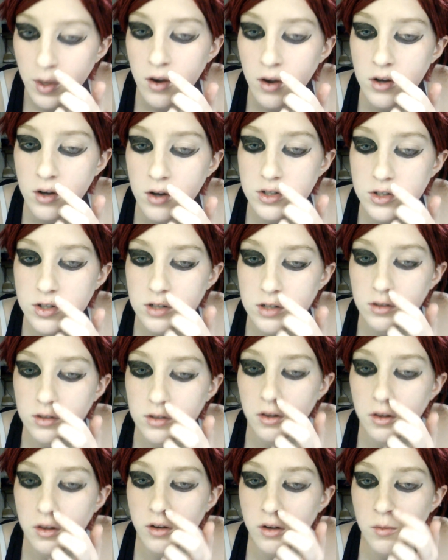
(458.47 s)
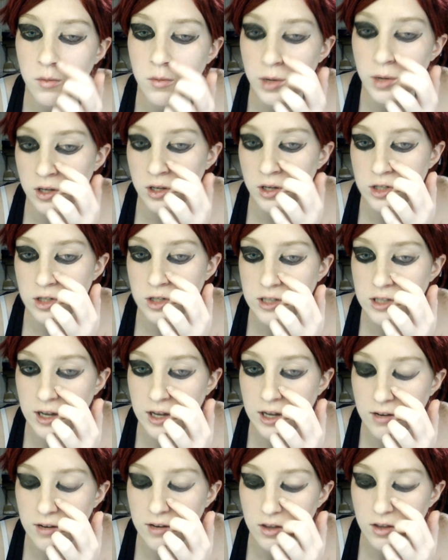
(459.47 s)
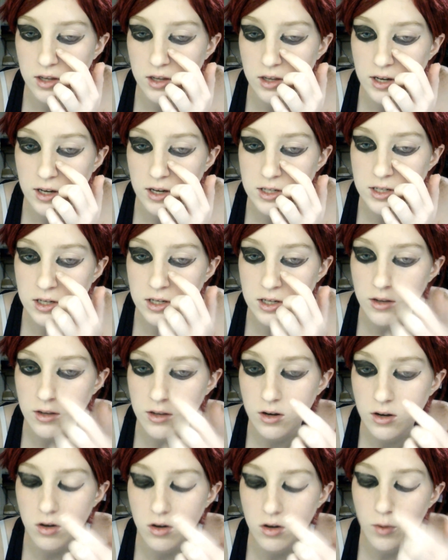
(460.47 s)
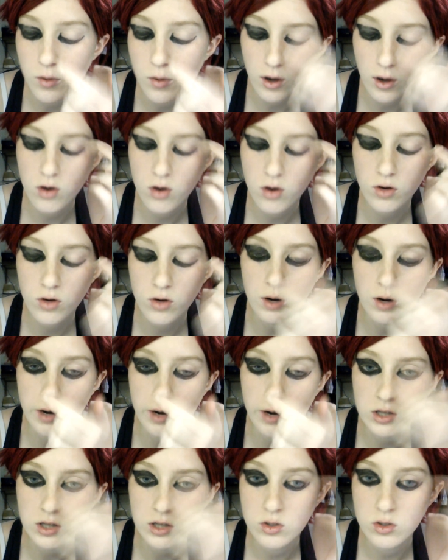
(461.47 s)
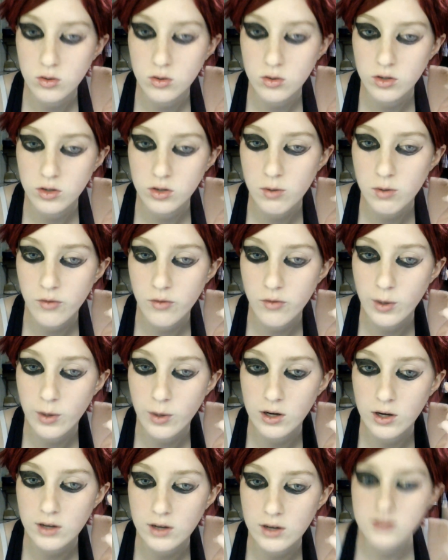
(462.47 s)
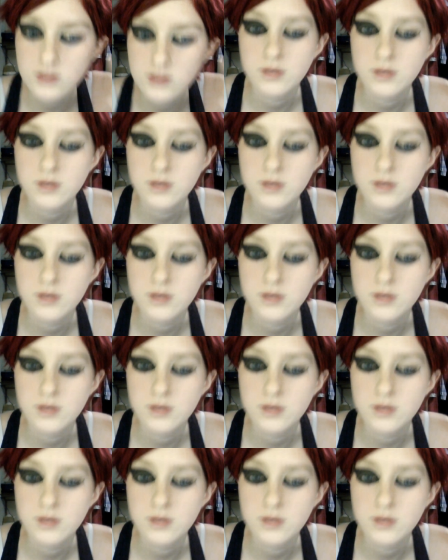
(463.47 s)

just a little bit, just to kind of get the idea, and I'll go back over it and I do the above part next.